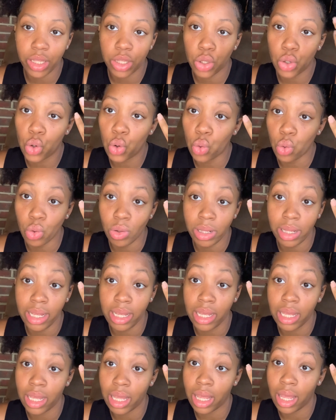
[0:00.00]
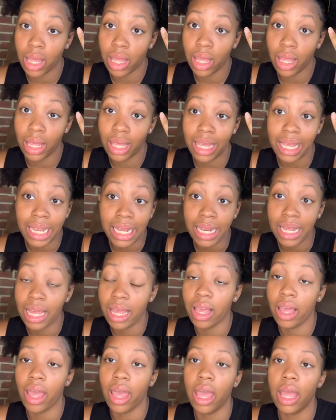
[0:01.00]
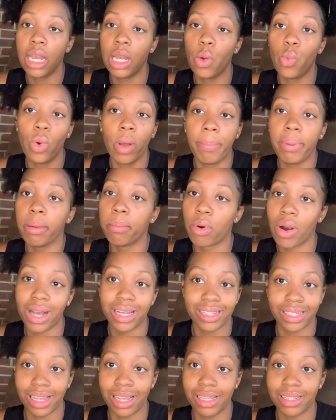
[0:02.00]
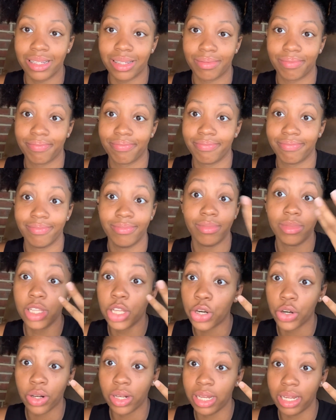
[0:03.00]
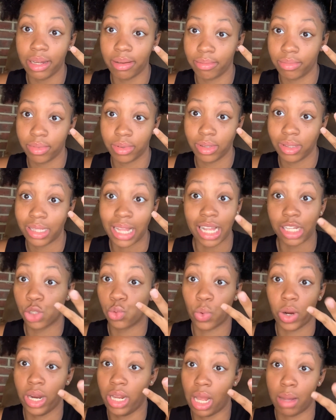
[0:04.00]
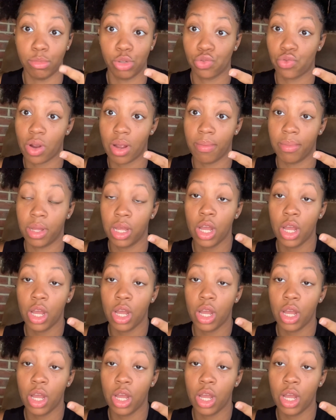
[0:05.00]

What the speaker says: the cooling, heating, and whipping process. Literally, that's where it comes from.